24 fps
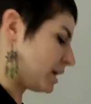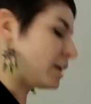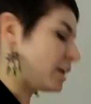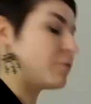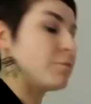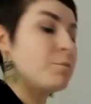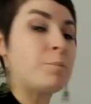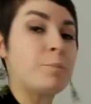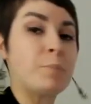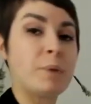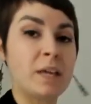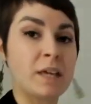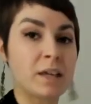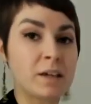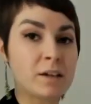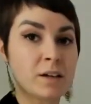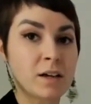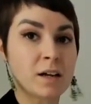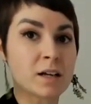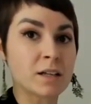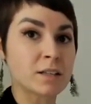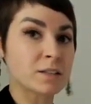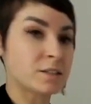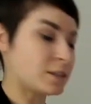have big
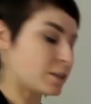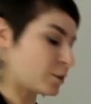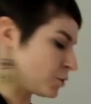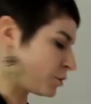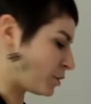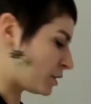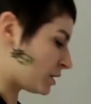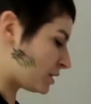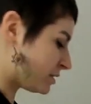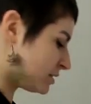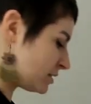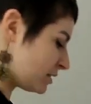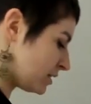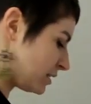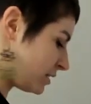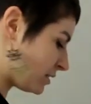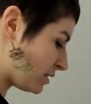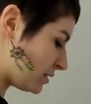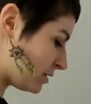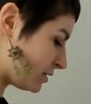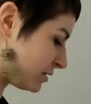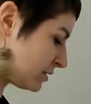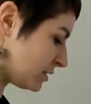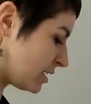
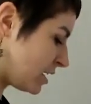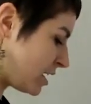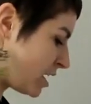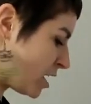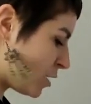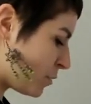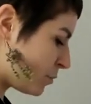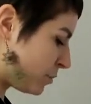consequences.